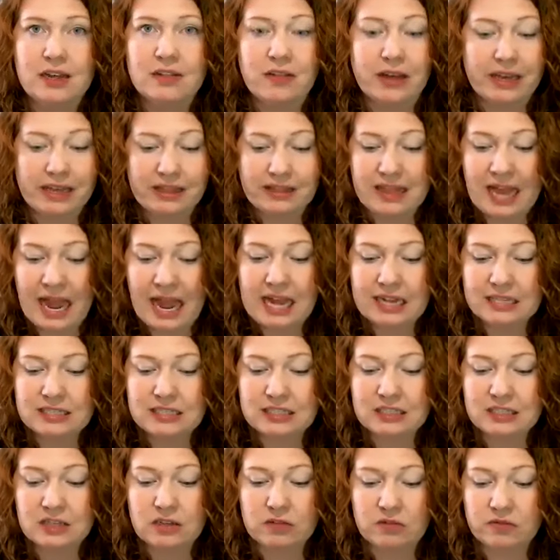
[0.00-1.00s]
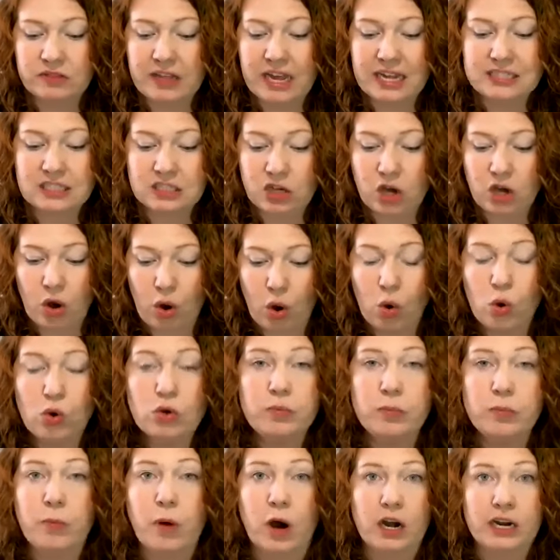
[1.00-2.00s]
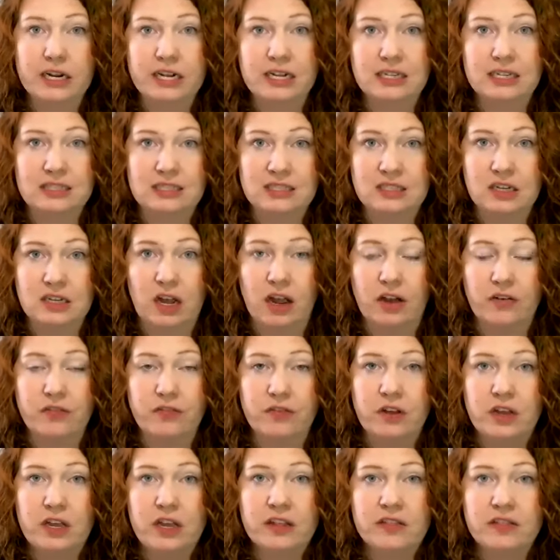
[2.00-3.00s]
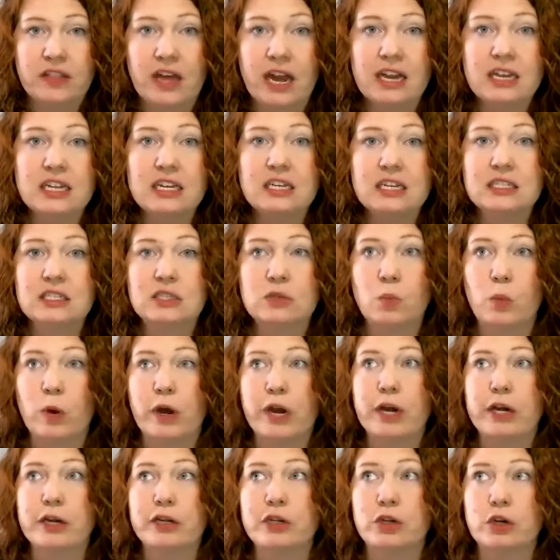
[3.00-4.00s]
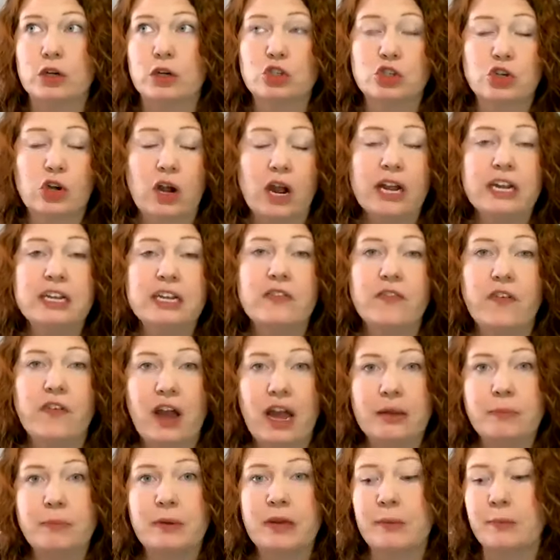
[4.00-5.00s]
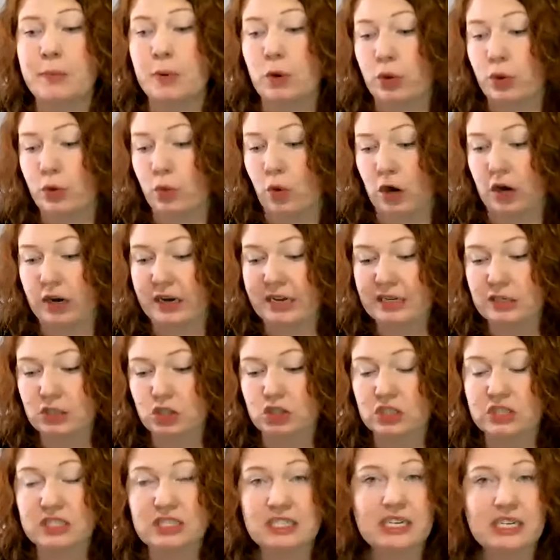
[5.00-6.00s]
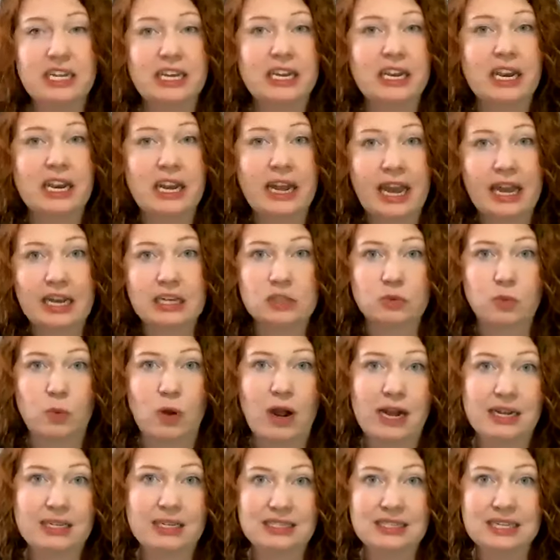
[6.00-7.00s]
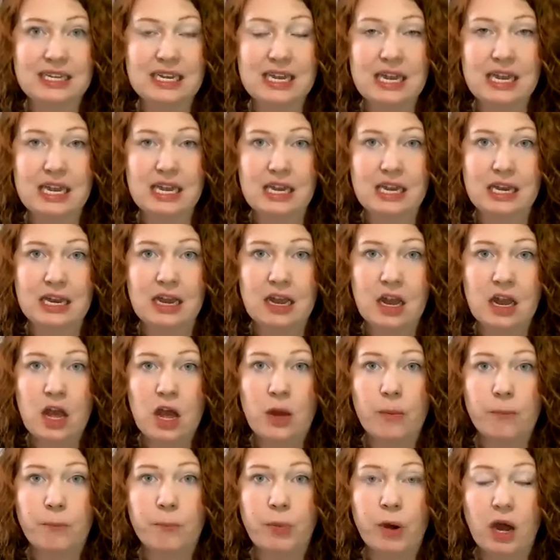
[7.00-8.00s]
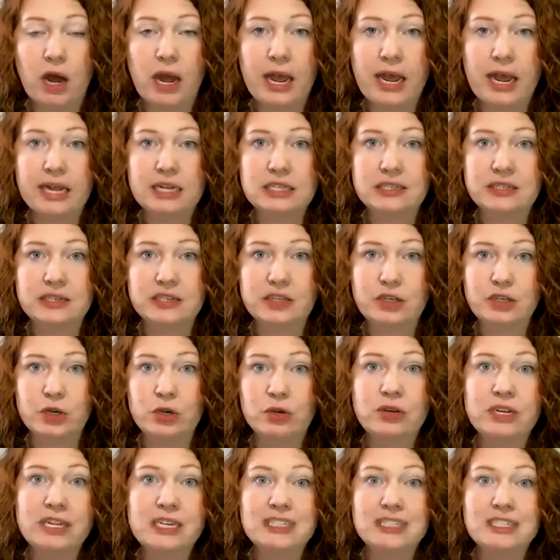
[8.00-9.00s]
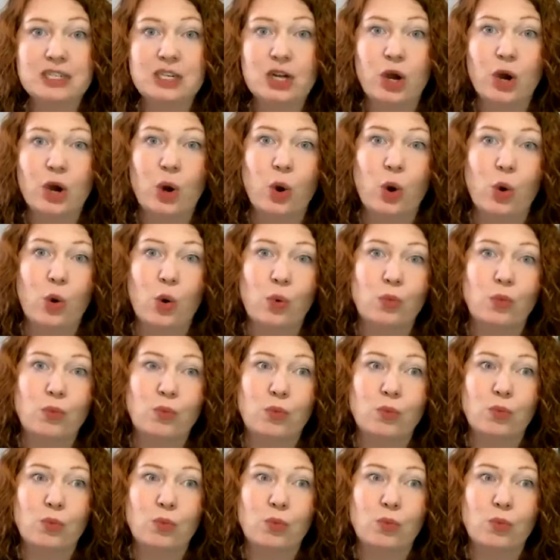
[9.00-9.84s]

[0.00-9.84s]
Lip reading: Like that's code market stuff. That is where you're trying to find people who are interested in XYZ, but you need to know